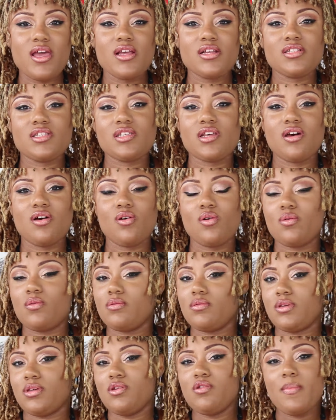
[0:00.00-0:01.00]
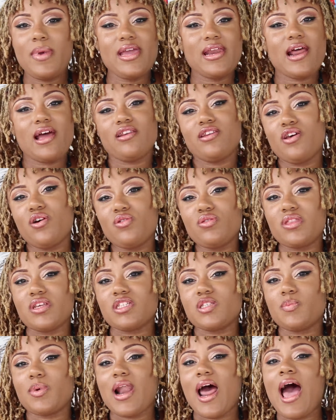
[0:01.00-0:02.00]
So you may not know
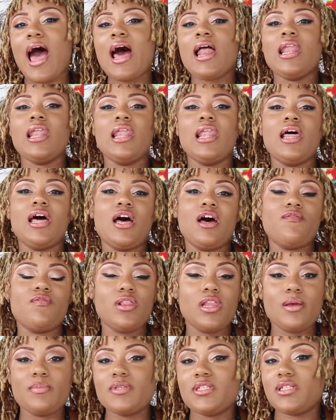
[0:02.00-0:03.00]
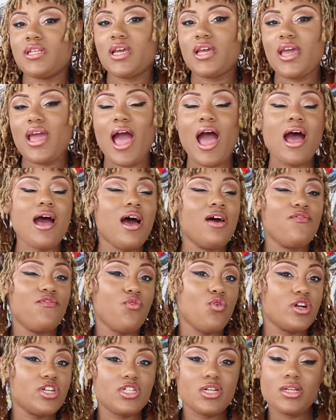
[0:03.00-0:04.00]
this, but I love lipstick.
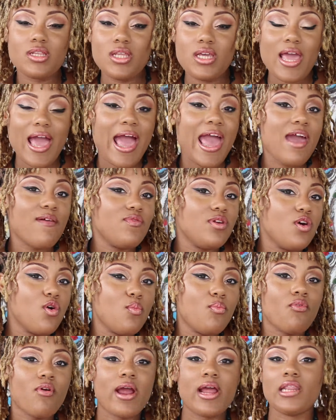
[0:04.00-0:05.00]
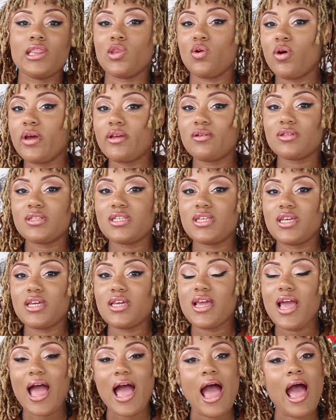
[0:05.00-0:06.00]
Unfortunately, I have no brand
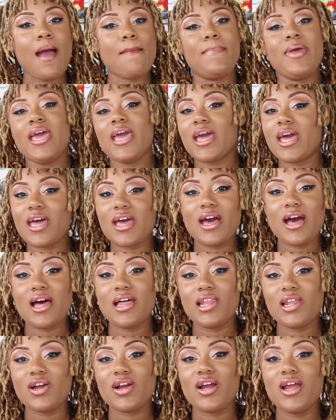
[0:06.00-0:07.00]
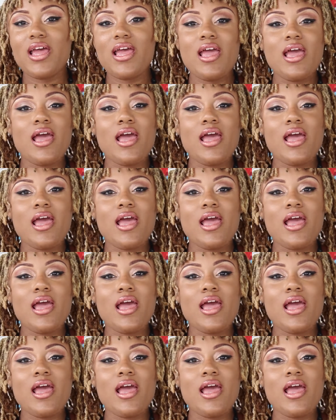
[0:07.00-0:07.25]
loyalty. I pick a color